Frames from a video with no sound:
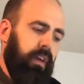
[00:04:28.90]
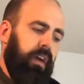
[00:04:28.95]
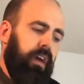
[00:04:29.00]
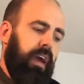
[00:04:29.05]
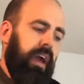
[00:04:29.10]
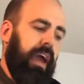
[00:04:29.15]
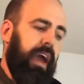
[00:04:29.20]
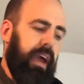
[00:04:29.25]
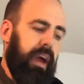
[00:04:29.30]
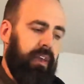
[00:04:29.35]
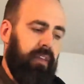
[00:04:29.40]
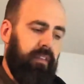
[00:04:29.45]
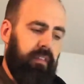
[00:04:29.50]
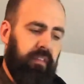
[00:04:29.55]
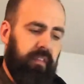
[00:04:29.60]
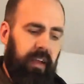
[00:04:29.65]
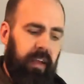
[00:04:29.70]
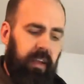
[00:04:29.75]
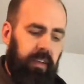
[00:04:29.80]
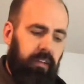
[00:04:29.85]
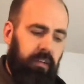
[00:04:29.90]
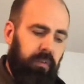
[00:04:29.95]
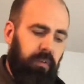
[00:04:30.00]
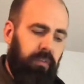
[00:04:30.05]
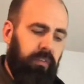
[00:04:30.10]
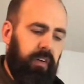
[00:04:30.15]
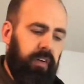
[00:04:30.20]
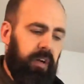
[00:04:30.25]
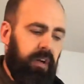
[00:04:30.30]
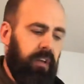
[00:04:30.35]
hat stand you would
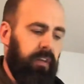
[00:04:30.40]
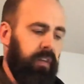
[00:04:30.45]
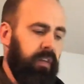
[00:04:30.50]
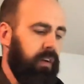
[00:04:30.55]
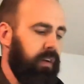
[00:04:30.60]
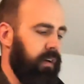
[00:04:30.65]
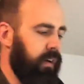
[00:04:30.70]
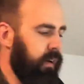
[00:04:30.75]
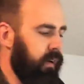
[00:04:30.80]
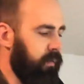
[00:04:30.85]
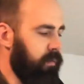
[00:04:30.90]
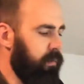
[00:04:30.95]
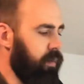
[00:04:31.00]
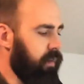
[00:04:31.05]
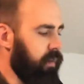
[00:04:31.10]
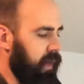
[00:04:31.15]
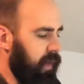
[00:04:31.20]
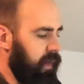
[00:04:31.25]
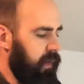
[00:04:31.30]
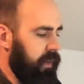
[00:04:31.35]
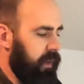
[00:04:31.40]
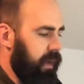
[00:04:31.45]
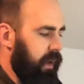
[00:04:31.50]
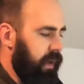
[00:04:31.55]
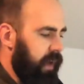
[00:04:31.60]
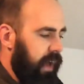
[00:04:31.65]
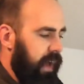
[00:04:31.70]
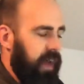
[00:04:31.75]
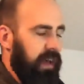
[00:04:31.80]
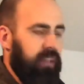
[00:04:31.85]
find. You can
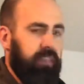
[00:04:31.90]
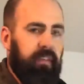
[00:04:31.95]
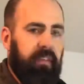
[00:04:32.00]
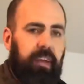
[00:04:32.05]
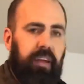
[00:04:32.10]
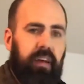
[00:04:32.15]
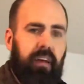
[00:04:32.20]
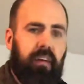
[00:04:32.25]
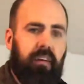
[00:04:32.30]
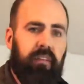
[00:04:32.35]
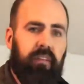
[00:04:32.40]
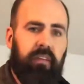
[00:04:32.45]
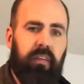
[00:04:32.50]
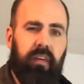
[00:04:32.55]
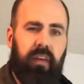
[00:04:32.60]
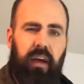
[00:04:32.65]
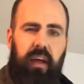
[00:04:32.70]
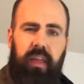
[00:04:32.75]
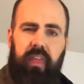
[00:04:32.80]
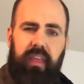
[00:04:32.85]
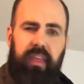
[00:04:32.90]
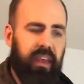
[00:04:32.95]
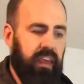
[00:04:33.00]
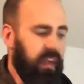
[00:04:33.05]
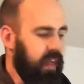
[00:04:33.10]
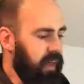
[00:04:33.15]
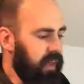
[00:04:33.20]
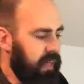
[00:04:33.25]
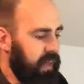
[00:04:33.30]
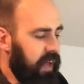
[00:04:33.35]
get hat stands. I think
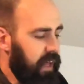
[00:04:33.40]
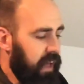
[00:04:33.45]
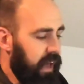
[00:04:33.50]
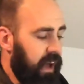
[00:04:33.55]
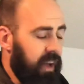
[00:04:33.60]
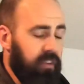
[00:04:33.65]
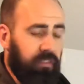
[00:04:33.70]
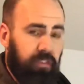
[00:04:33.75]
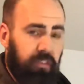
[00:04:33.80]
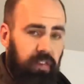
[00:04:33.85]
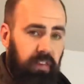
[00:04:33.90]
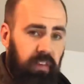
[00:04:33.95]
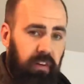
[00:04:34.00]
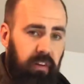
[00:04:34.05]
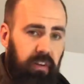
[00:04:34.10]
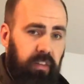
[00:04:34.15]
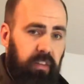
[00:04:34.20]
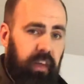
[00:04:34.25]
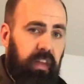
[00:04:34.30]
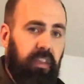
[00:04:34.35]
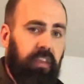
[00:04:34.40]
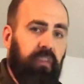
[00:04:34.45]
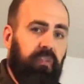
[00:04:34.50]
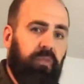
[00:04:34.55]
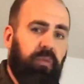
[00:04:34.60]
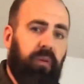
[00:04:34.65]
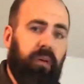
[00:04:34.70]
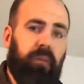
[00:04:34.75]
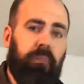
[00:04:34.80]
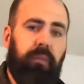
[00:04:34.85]
they actually look like this
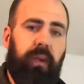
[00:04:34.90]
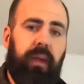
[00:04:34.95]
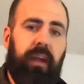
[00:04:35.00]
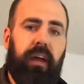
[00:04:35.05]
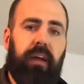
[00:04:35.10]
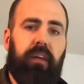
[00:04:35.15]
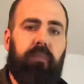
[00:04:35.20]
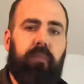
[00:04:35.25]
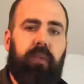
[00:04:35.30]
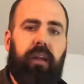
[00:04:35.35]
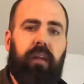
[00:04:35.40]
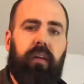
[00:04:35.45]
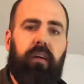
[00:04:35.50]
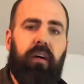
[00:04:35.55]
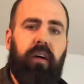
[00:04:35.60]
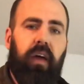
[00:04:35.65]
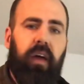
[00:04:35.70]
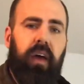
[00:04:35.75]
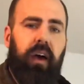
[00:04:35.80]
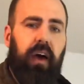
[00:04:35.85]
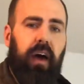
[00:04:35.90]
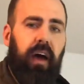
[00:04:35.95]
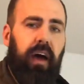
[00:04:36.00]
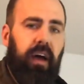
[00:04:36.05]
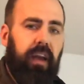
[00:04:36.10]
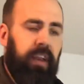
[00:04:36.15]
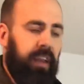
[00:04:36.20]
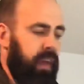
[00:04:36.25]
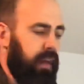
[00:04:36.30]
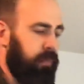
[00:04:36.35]
one made out of metal
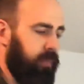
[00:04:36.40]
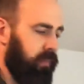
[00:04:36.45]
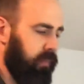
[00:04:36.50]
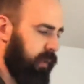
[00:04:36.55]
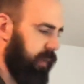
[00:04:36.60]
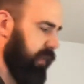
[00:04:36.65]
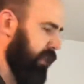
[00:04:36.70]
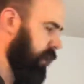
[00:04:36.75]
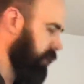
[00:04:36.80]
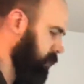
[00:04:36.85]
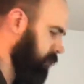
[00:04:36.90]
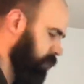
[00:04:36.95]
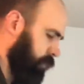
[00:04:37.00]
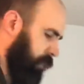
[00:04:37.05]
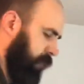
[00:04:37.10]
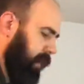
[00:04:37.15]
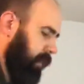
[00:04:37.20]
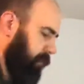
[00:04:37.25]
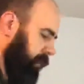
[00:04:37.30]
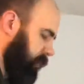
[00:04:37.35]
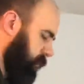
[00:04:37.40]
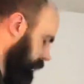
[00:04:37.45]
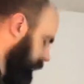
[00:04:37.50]
on Amazon. That's probably where